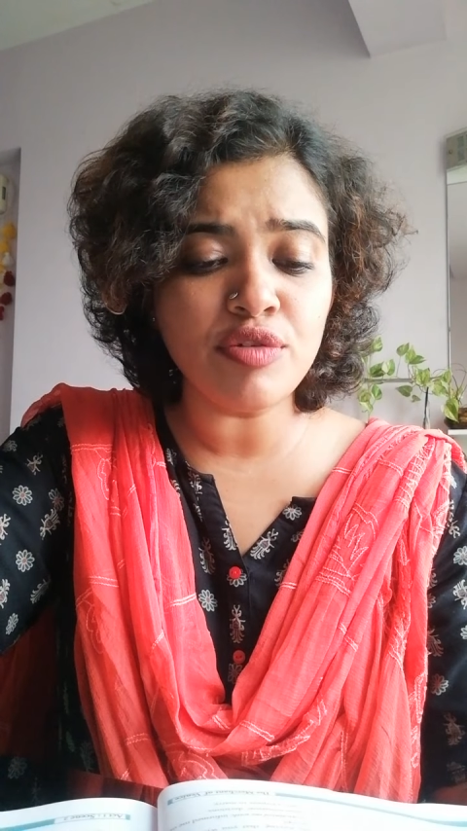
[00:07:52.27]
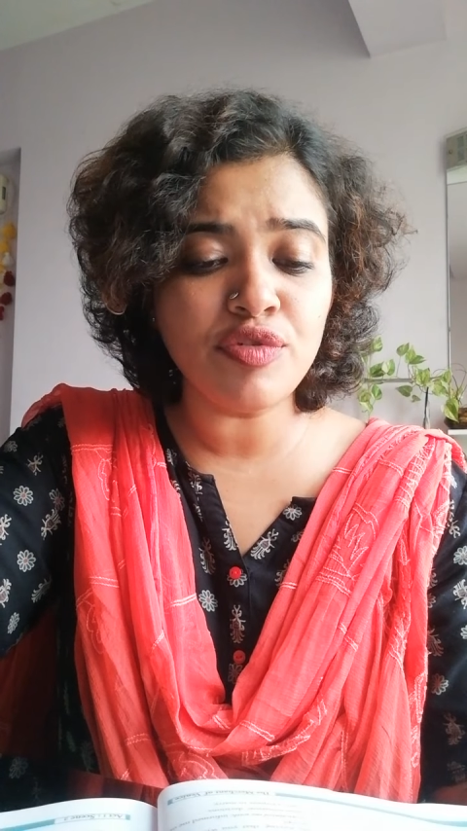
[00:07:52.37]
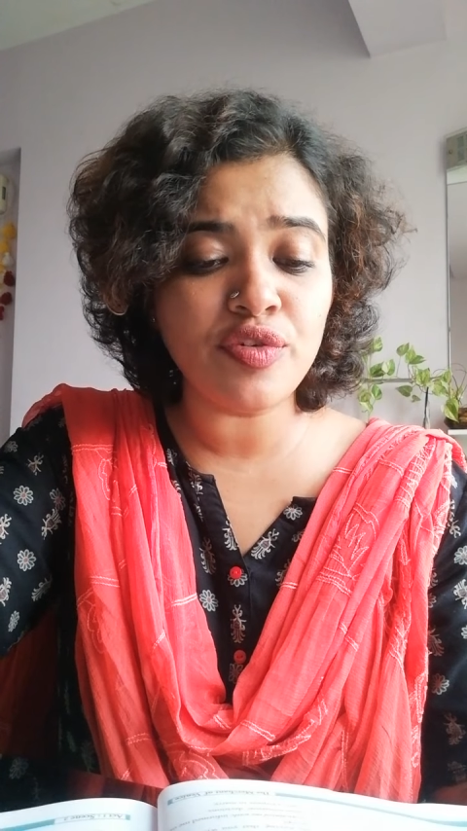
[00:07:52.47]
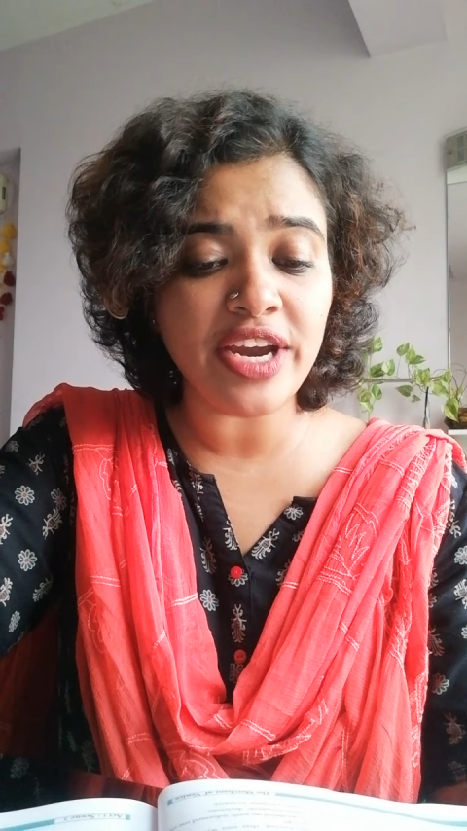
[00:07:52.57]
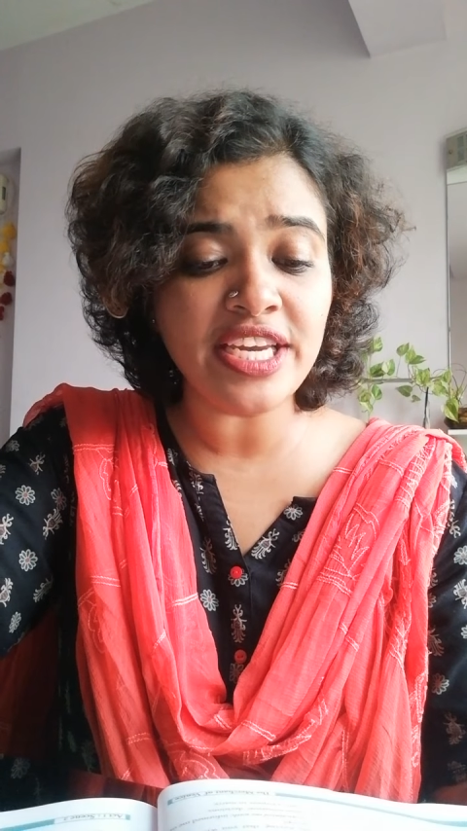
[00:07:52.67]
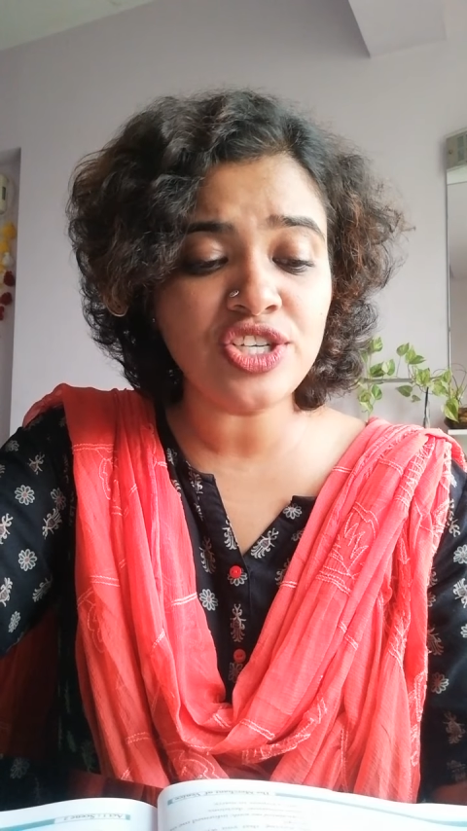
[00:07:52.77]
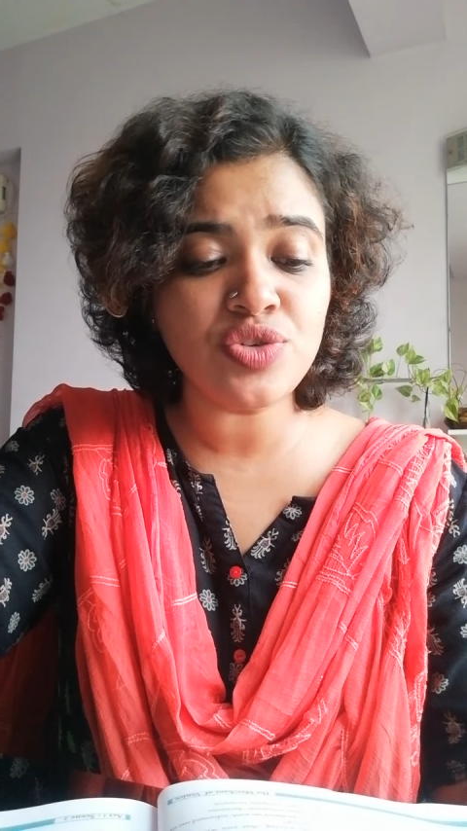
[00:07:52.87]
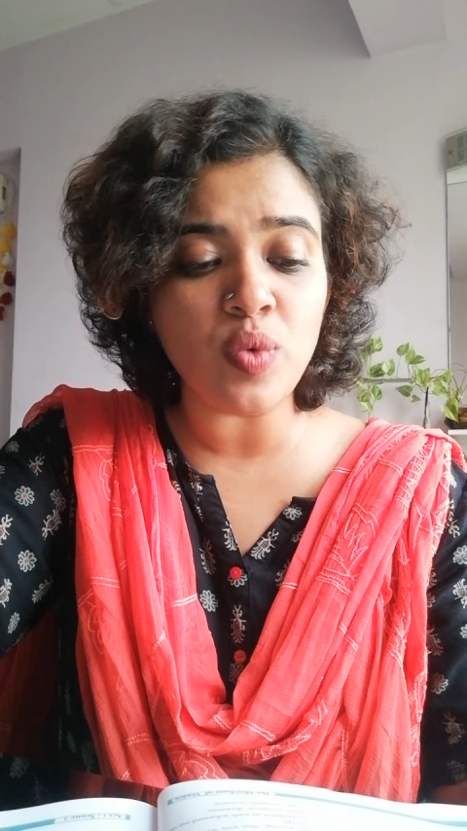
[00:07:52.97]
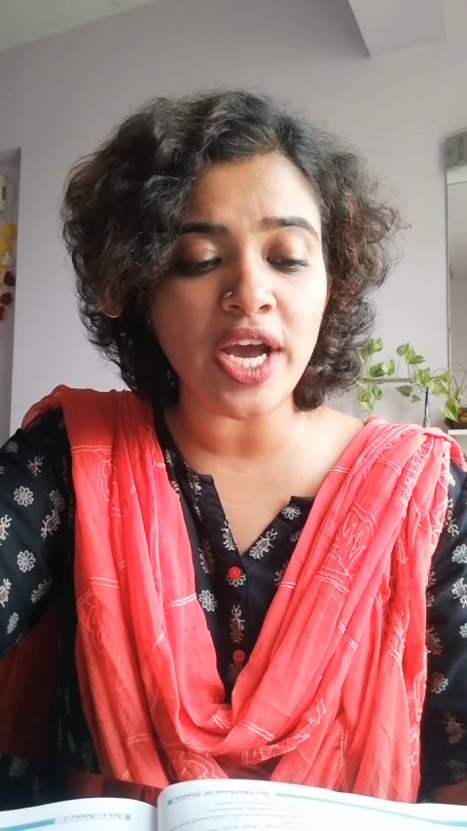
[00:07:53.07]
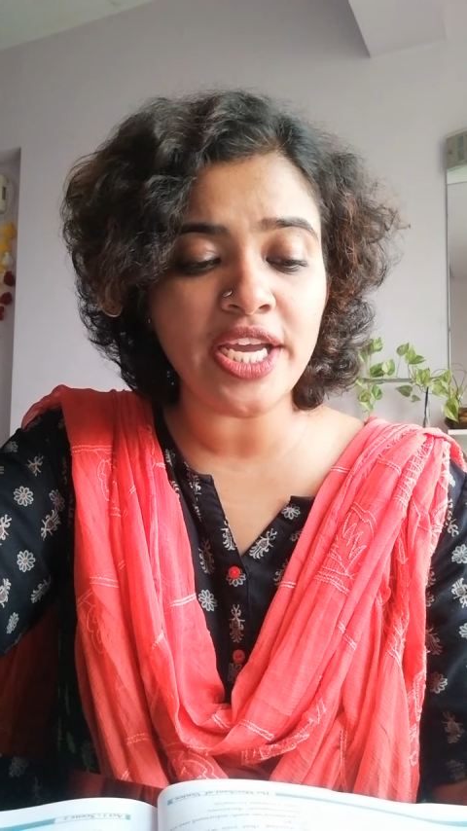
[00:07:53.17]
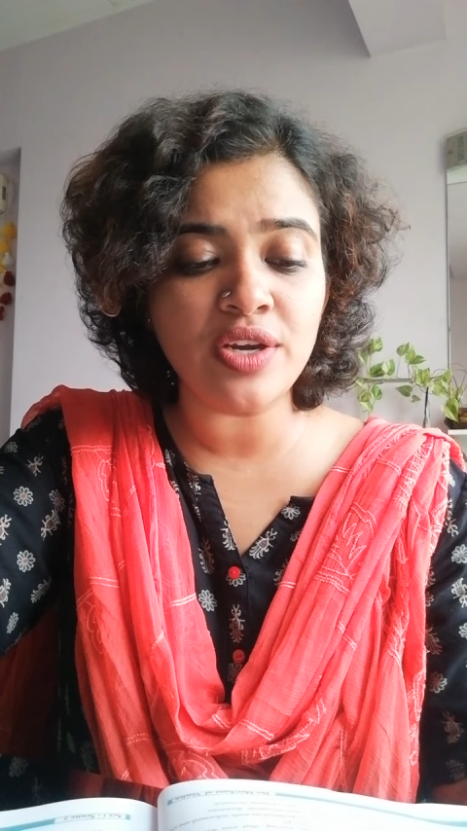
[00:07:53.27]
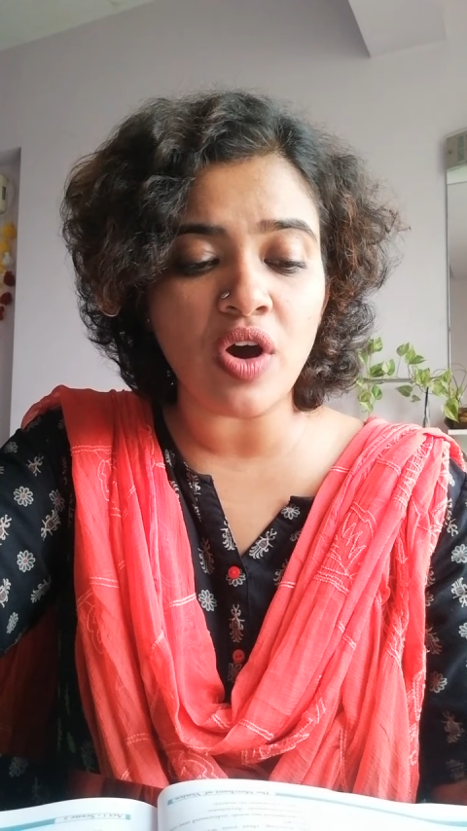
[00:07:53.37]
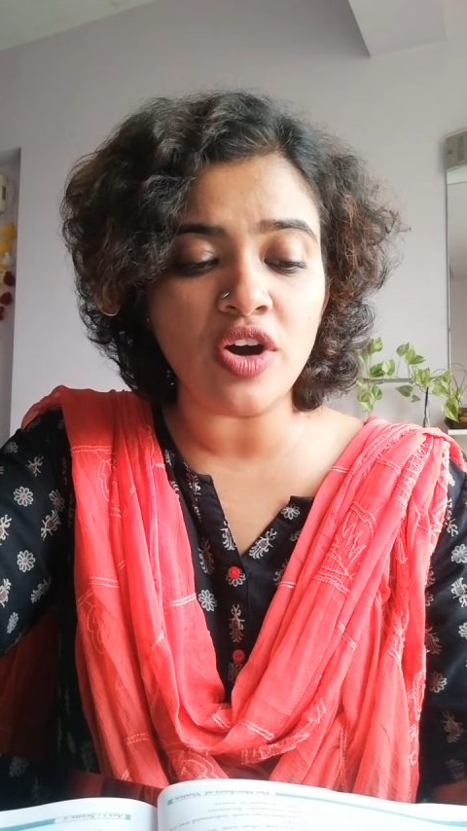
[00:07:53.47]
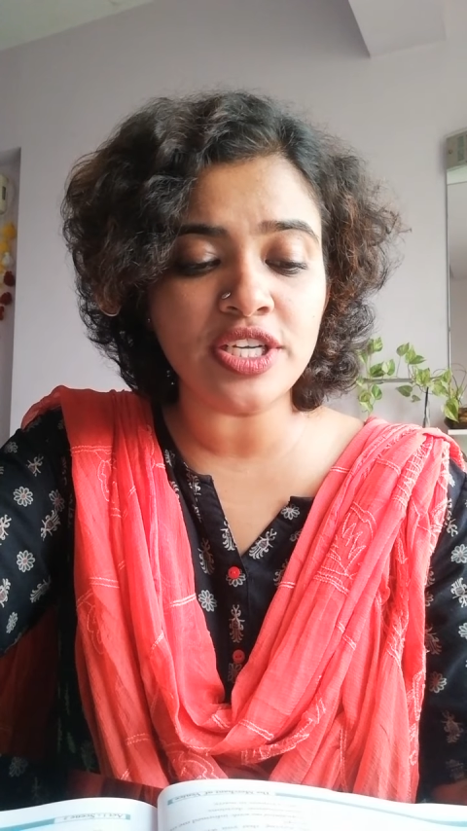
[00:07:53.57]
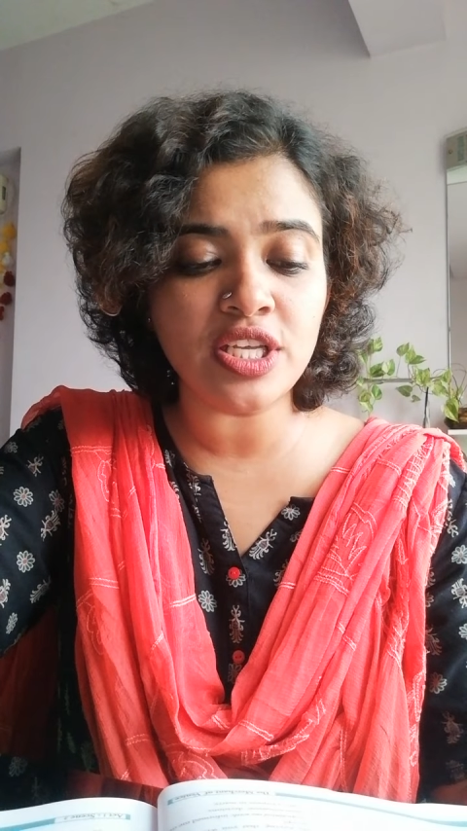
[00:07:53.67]
of Rhenish wine
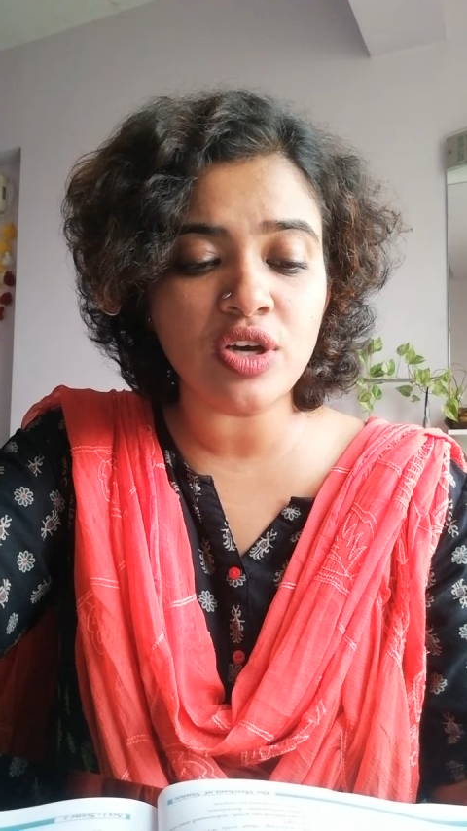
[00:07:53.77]
on